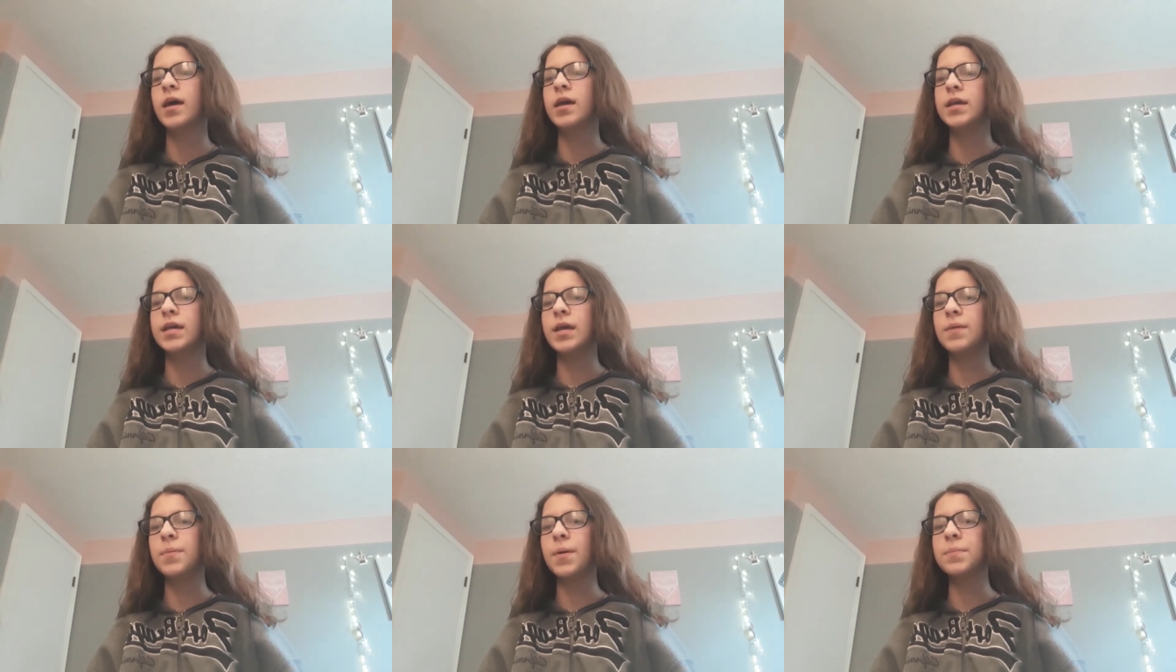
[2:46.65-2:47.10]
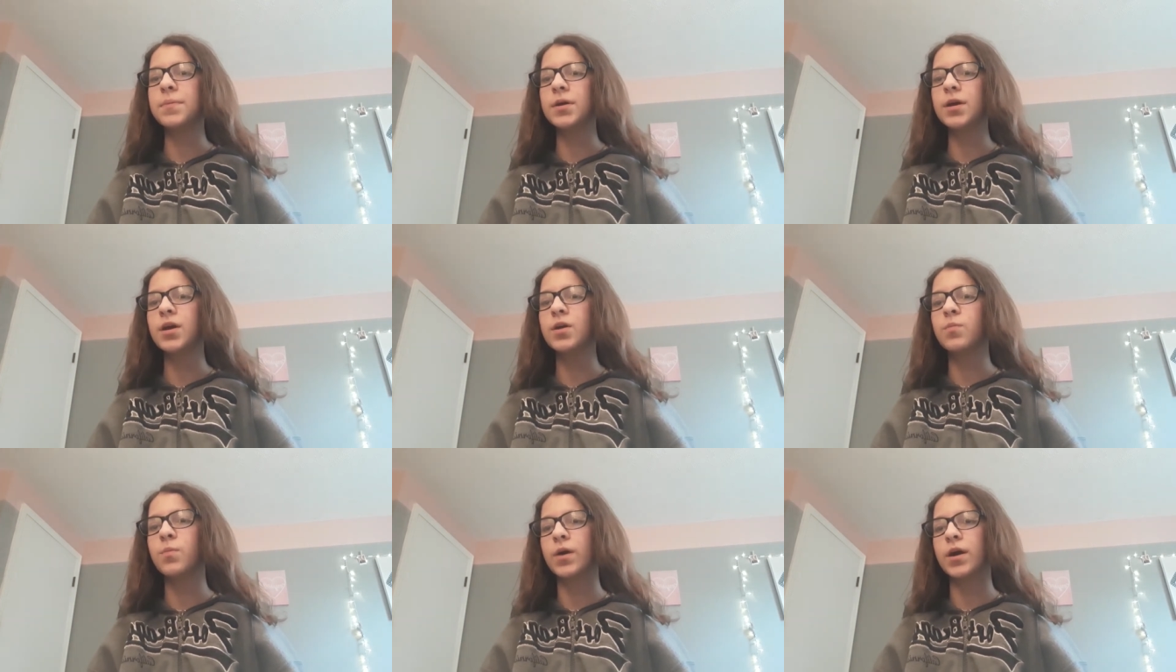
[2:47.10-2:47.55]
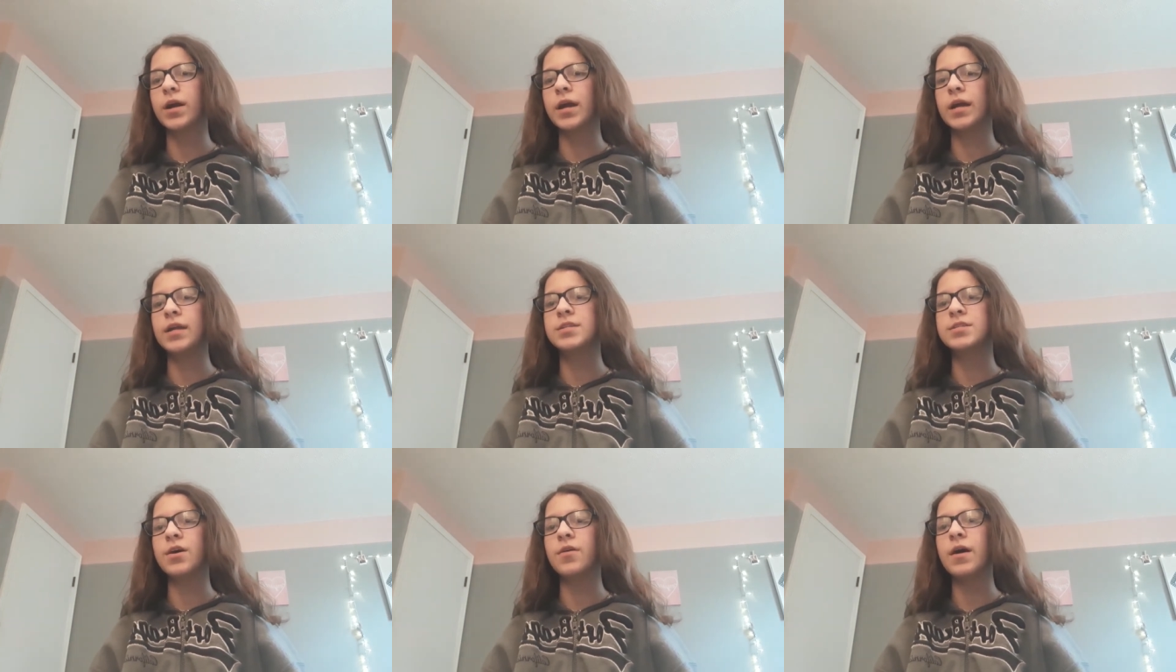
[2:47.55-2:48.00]
Keep up the good work
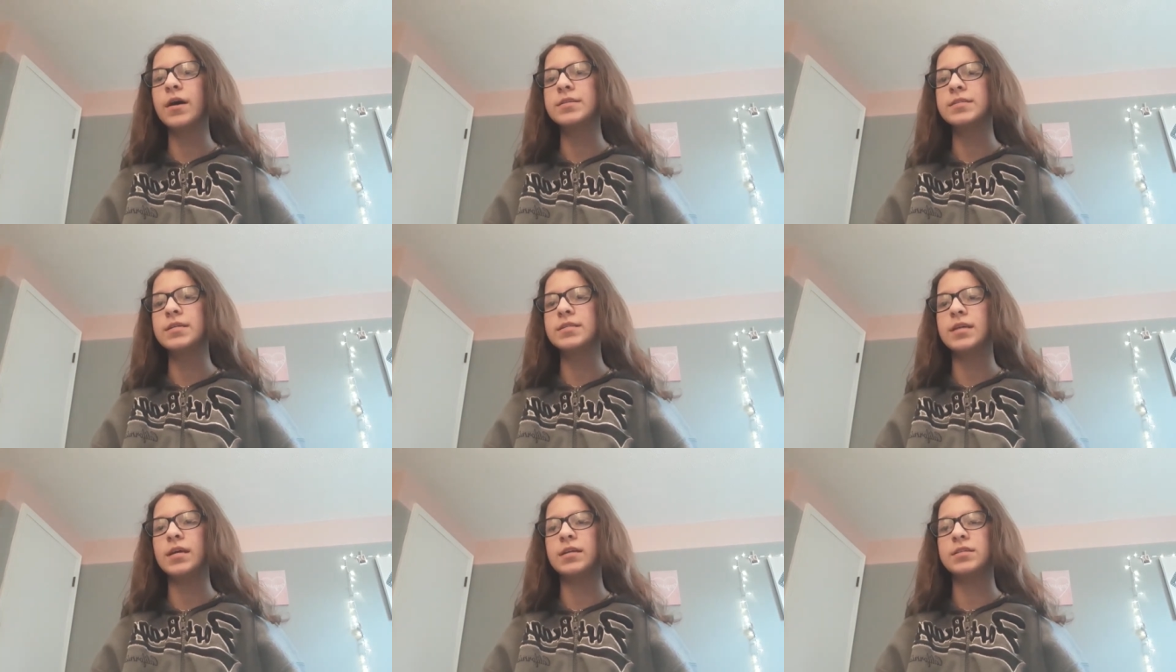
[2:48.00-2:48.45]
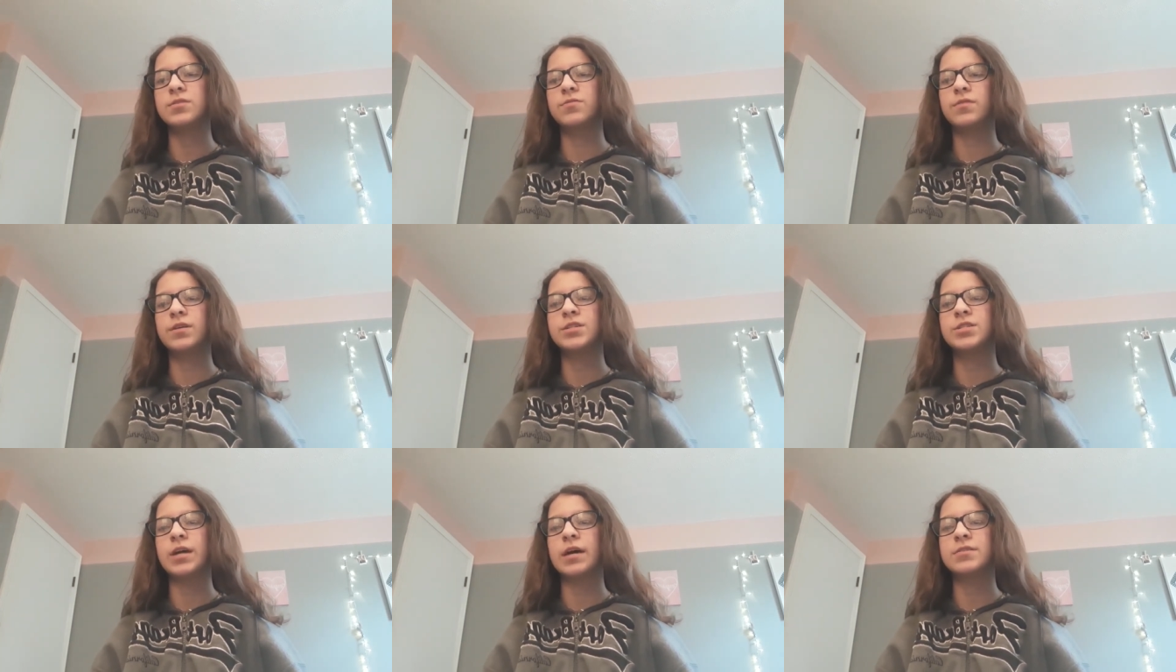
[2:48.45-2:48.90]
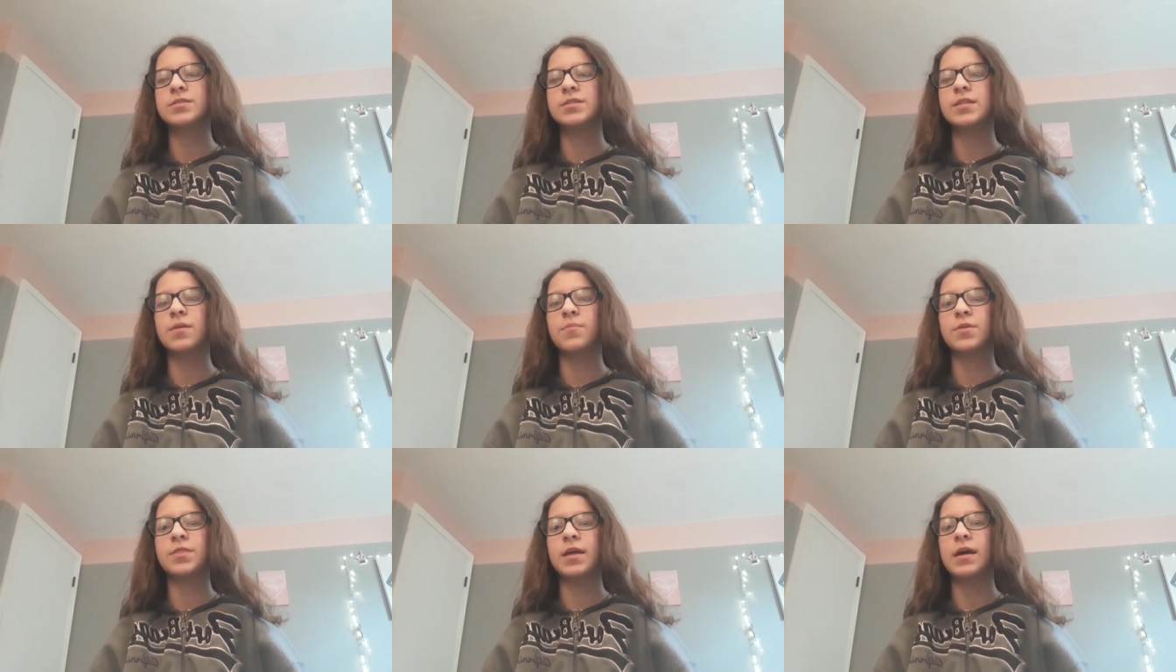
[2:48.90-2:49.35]
and don't hesitate to reach out to
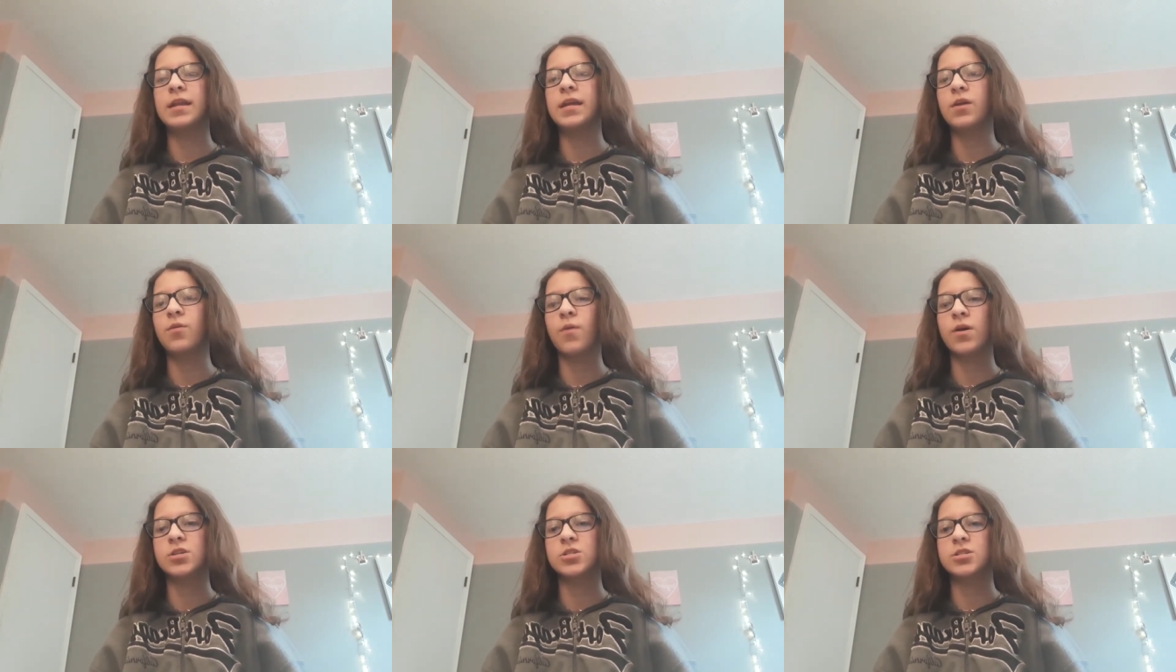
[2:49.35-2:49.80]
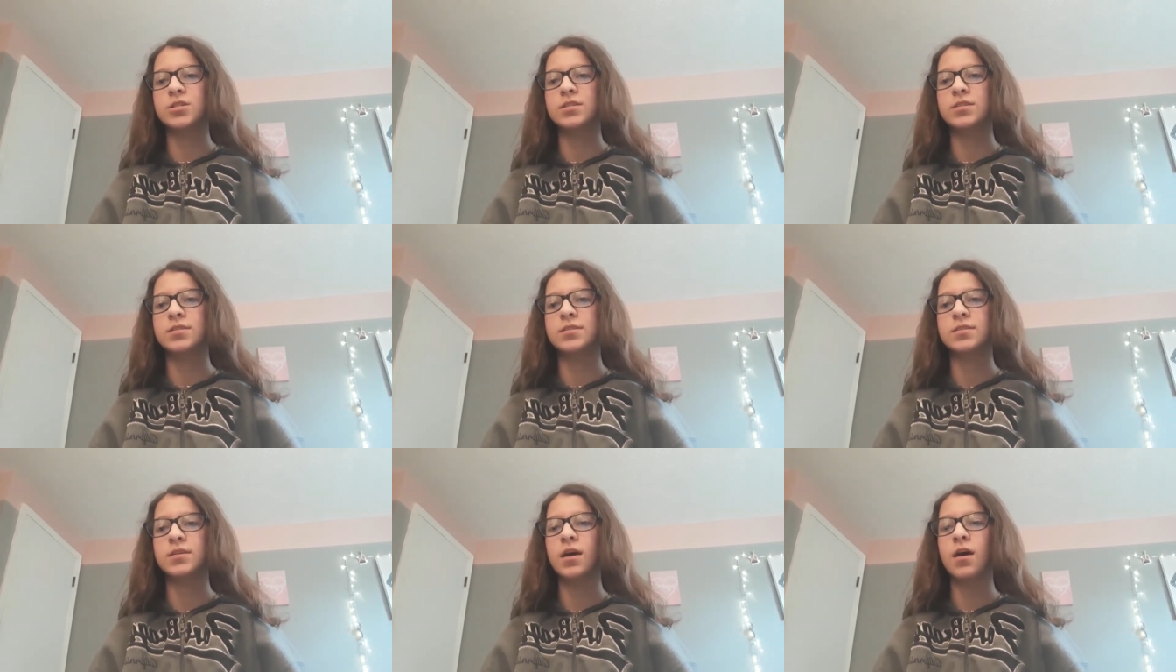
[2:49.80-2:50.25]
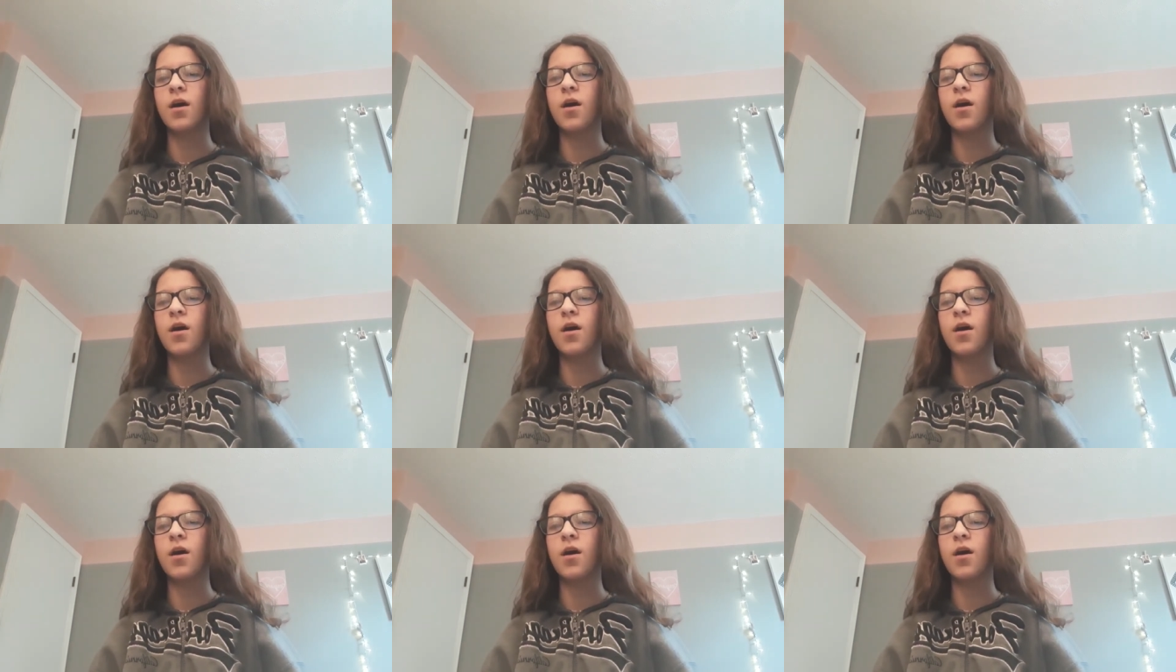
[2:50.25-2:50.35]
them with any questions.